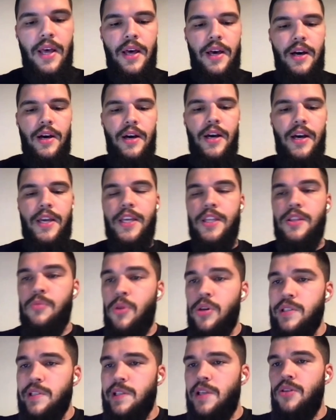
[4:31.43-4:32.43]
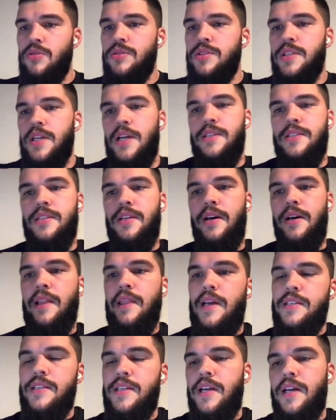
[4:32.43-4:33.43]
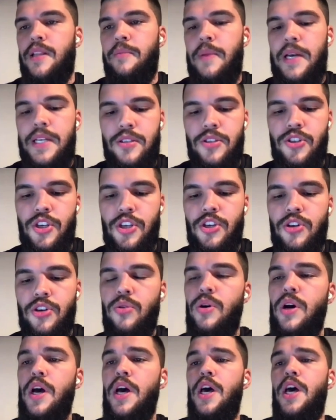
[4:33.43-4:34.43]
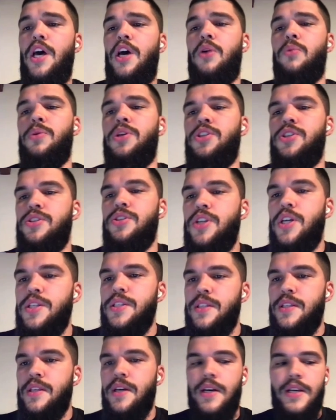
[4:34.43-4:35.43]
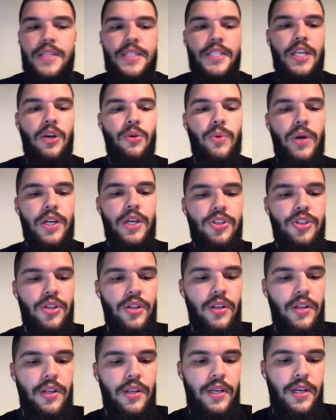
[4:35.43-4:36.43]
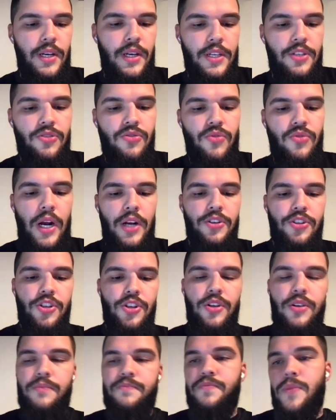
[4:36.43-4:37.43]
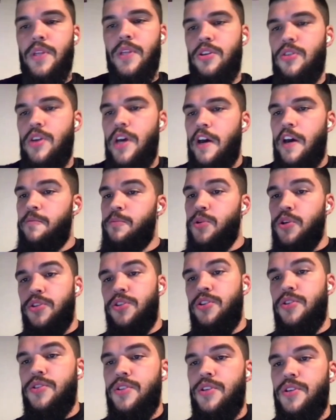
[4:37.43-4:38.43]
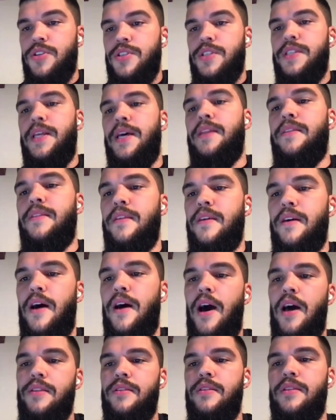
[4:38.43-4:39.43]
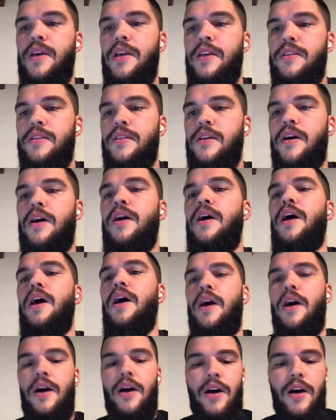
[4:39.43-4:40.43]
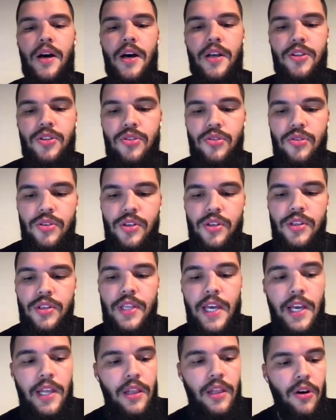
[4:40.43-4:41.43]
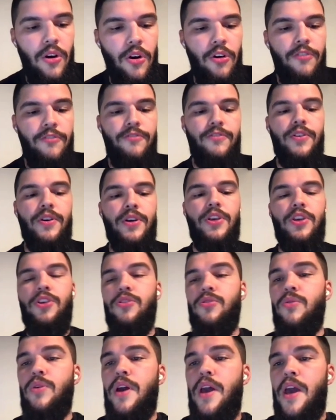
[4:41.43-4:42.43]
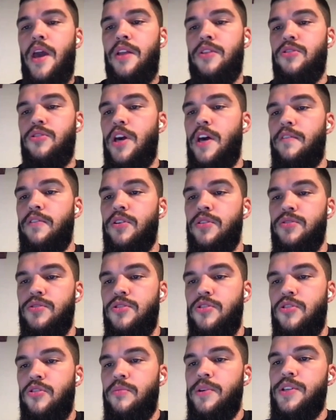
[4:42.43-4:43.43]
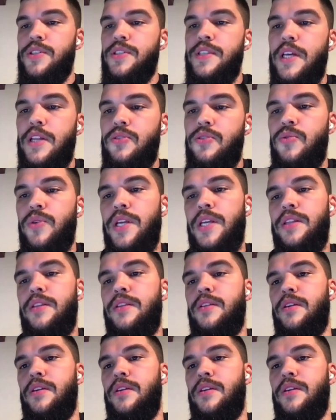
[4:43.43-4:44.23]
It mostly uses as a classical message queue, which is just a sequential structure. You have producers that add data to the tail of a queue, and you have consumers that read